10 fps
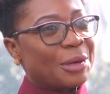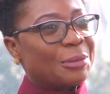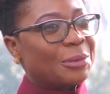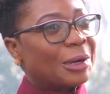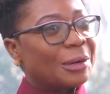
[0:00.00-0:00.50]
a
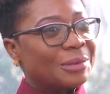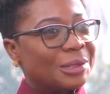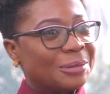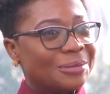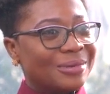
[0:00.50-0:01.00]

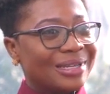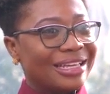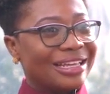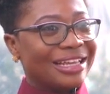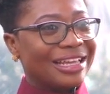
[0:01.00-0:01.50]
problem,
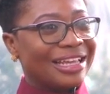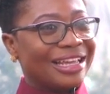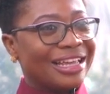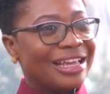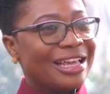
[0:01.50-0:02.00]
hmm.
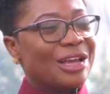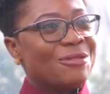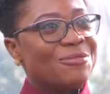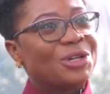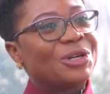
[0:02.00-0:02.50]

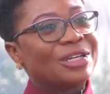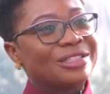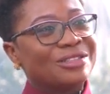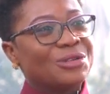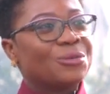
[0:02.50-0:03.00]

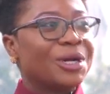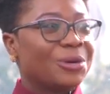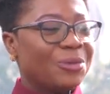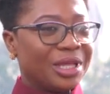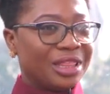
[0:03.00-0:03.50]
because you
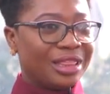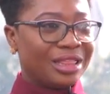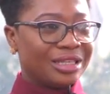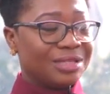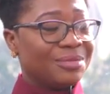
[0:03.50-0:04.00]
work
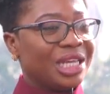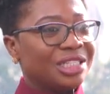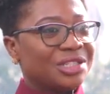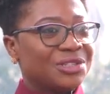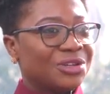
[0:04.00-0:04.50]
with
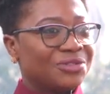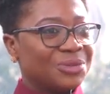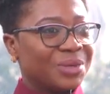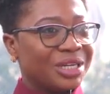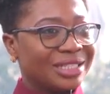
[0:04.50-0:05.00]
simulation
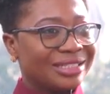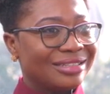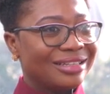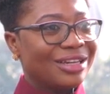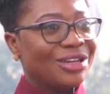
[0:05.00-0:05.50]
softwares,
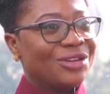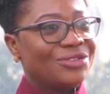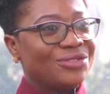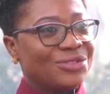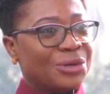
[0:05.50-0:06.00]

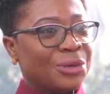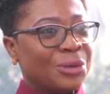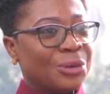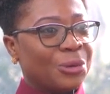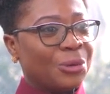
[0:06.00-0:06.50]

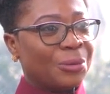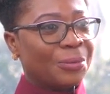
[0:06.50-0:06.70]
so